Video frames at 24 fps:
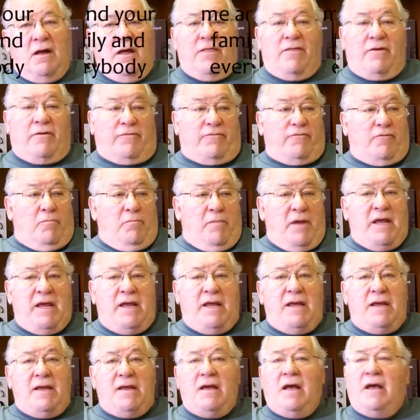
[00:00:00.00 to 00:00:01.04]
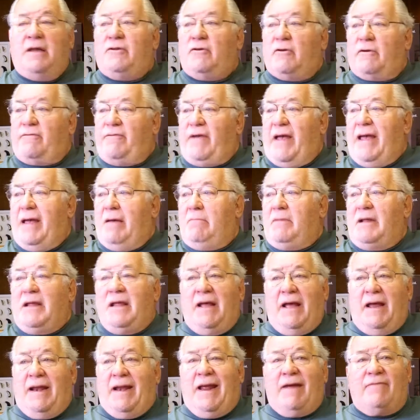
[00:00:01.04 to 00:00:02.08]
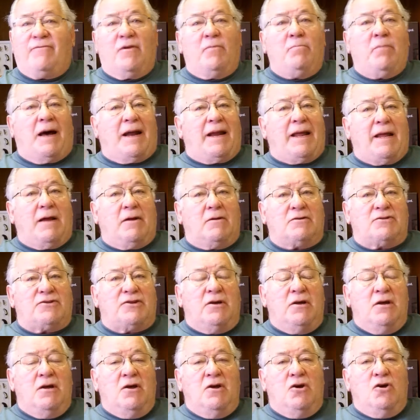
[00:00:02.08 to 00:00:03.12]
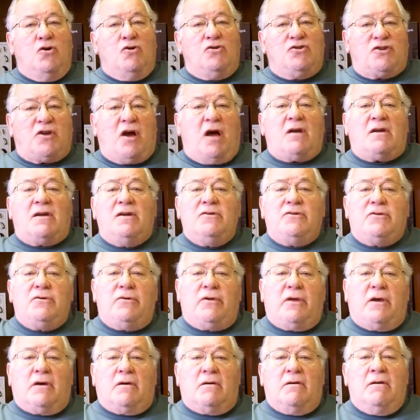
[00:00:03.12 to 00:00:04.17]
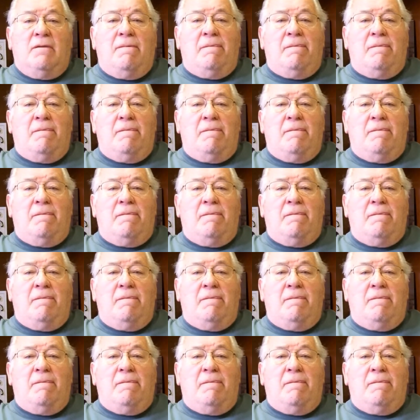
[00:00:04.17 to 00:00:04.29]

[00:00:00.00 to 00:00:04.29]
They're for me and your family and everybody else who's talking to you.